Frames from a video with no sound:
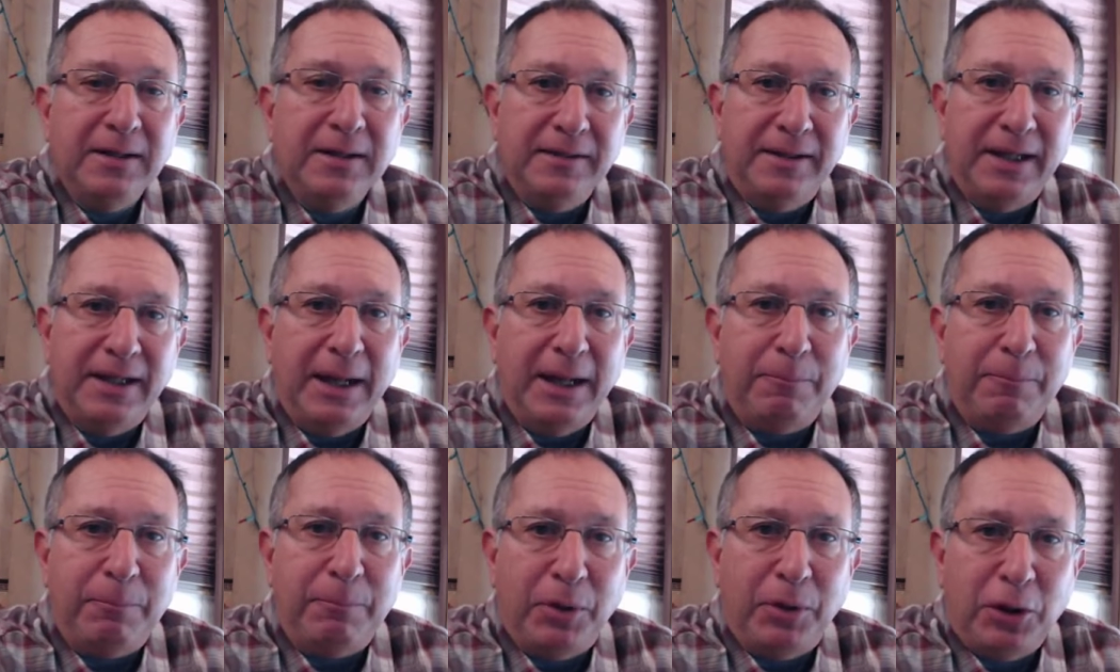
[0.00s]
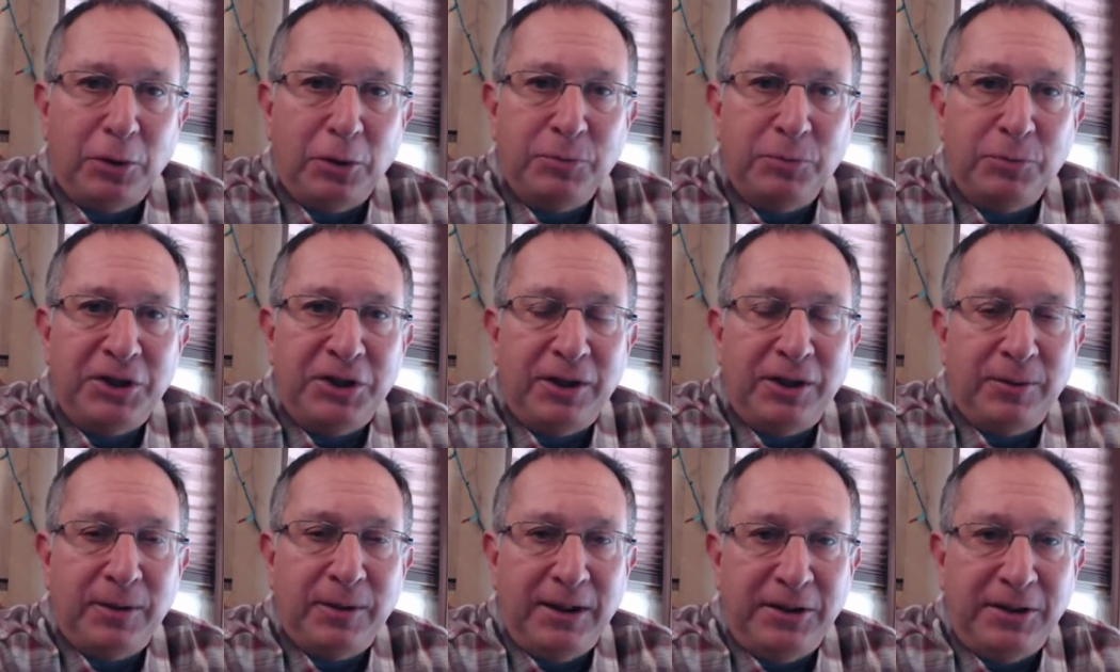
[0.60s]
That bulb
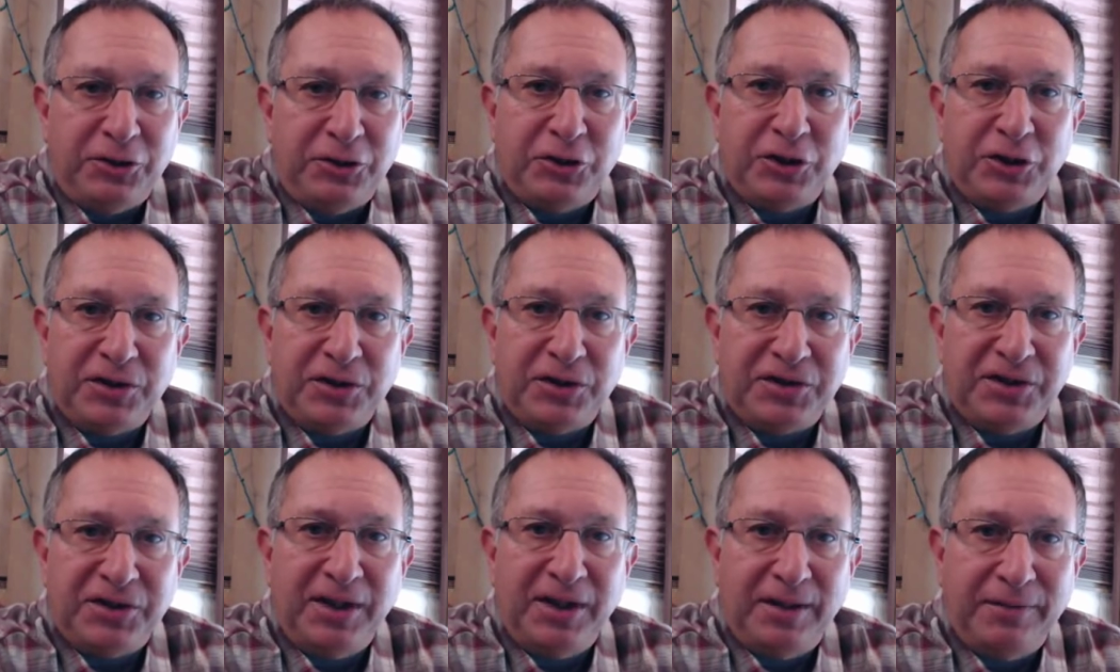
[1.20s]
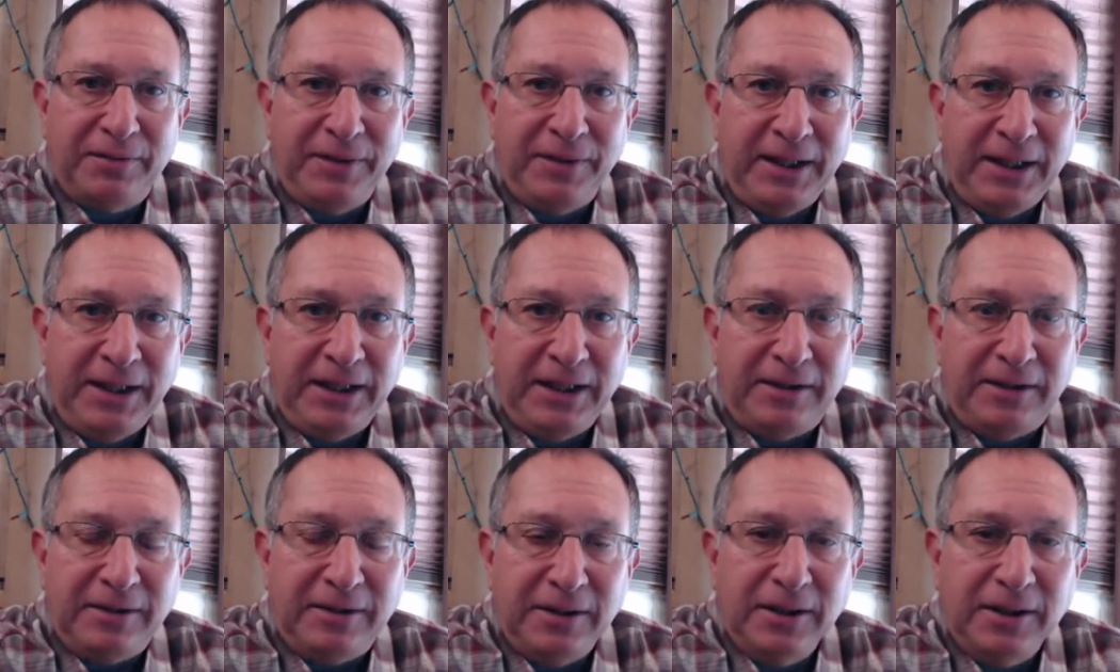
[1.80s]
generates just enough
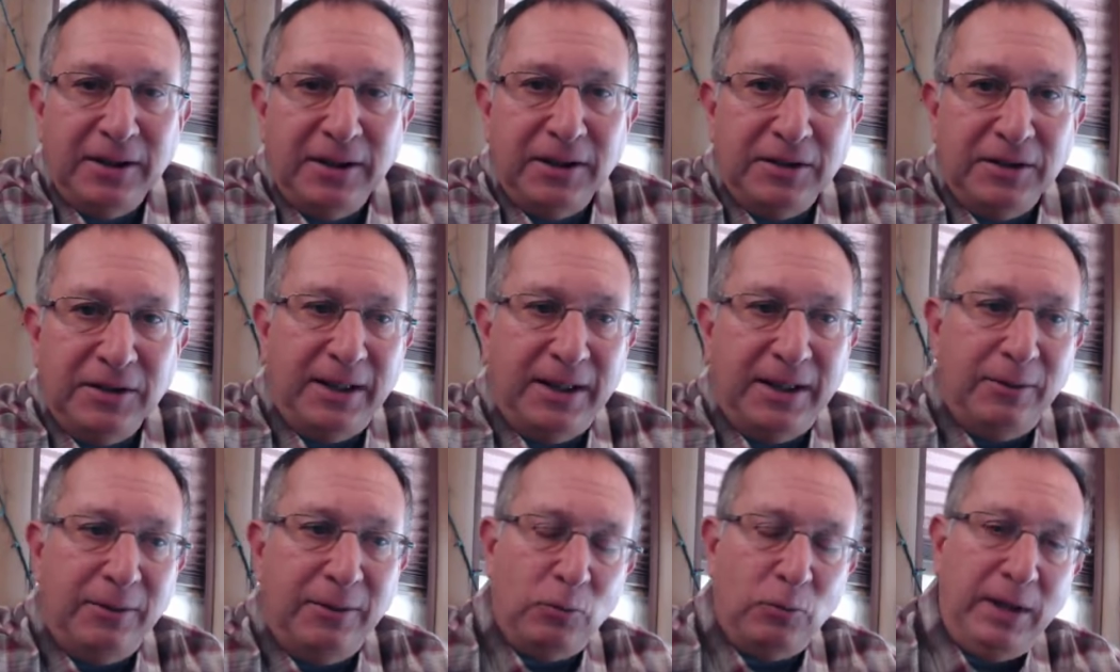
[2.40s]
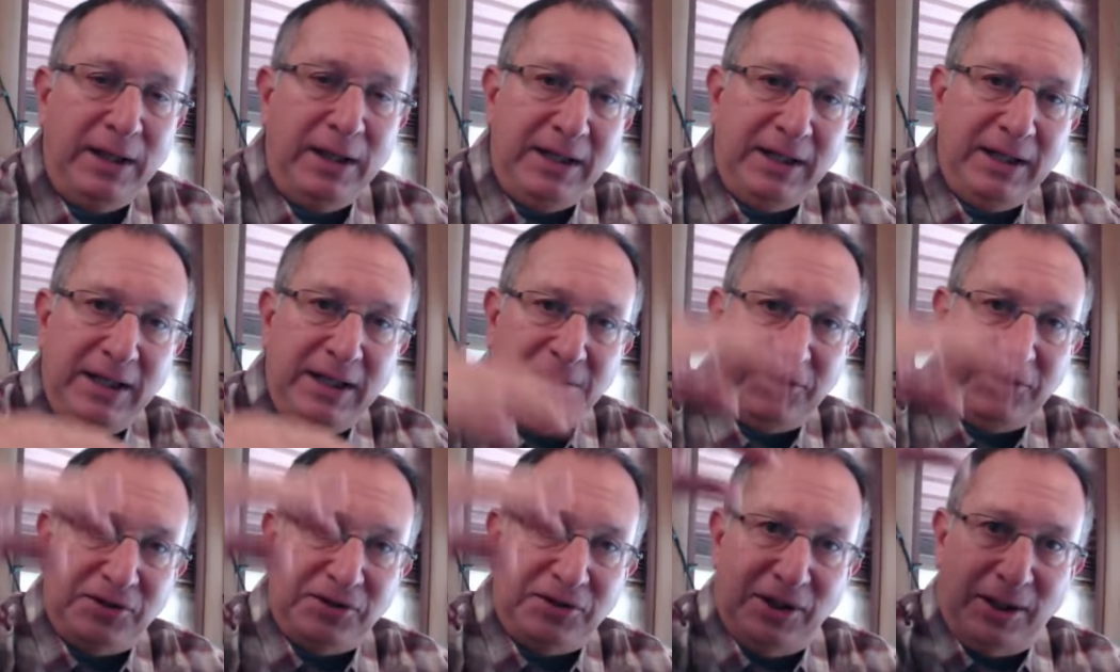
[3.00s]
heat that
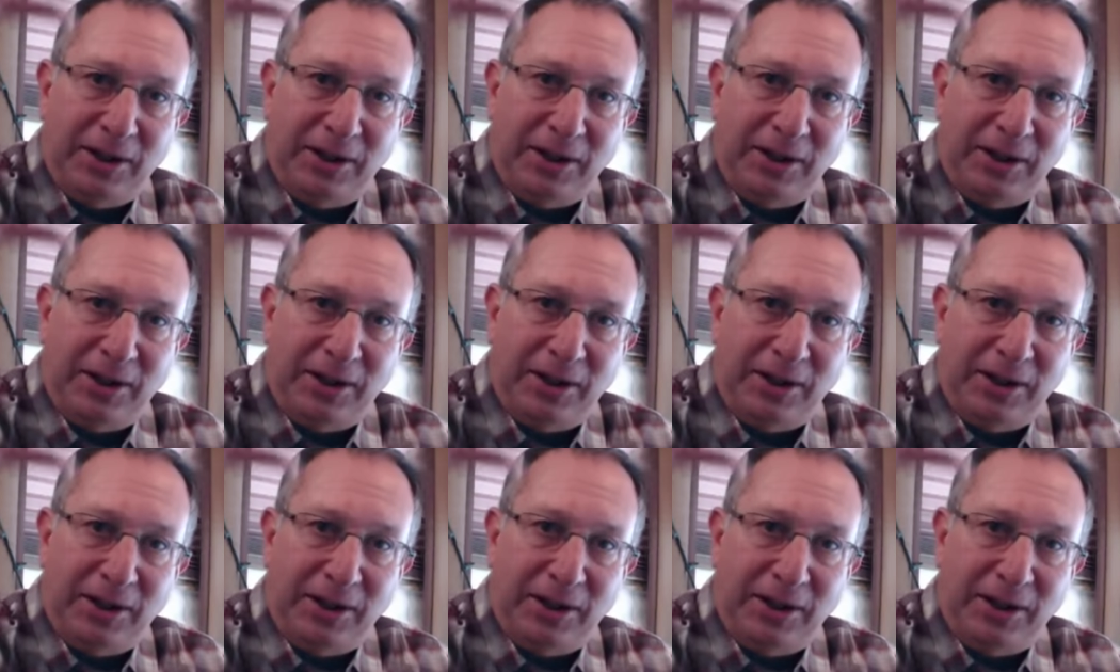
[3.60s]
radiates